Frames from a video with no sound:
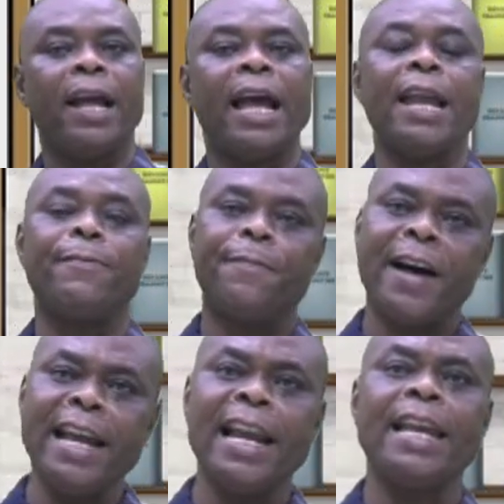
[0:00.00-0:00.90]
and
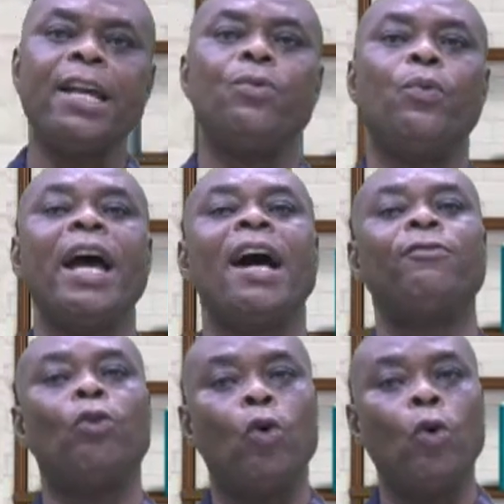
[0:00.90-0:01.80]
finally we
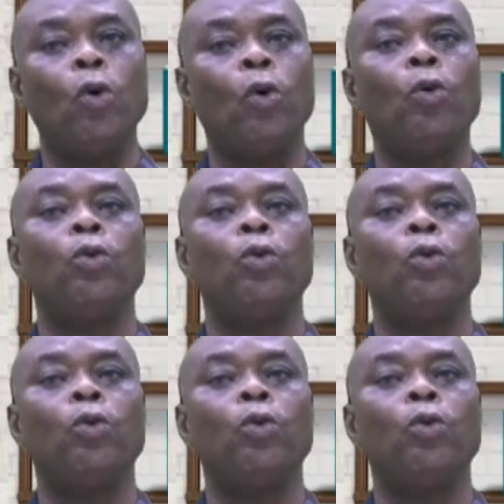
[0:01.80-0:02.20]
have OO